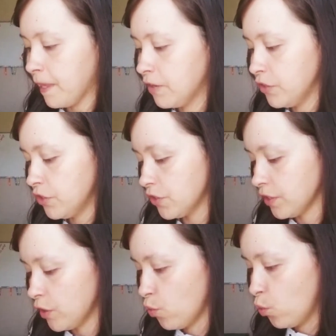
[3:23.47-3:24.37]

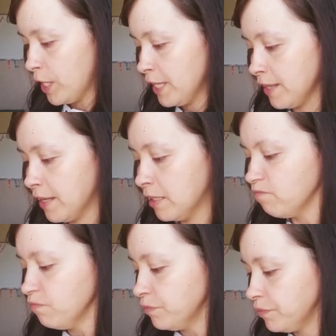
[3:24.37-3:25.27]
usually
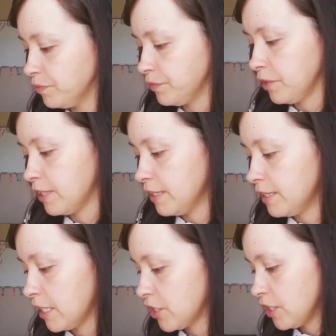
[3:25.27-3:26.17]
with the
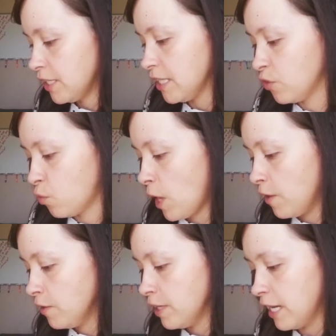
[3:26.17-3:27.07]
section as
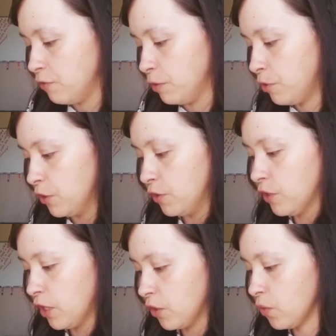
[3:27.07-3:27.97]
well, I would put
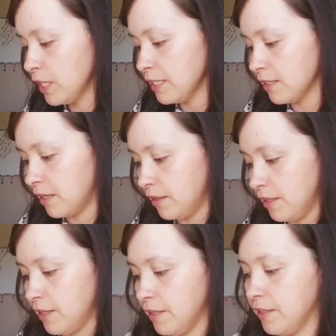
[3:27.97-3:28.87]
our quiz on
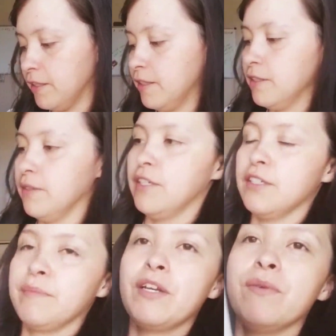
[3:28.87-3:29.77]
there. So
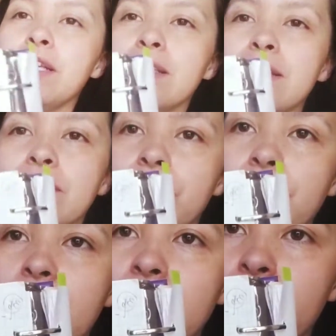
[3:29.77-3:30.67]
here's my quiz for
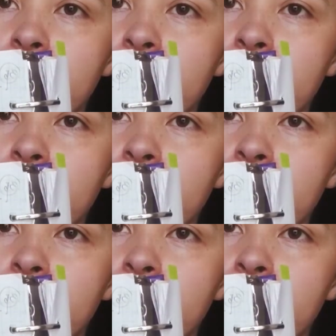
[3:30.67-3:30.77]
section